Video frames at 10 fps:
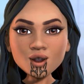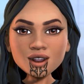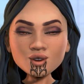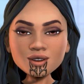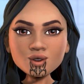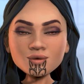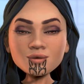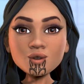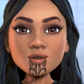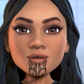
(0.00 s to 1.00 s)
through
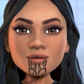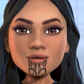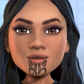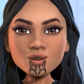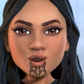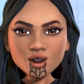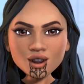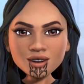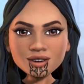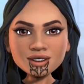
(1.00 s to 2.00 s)
kupu,
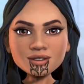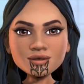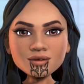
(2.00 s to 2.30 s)
words,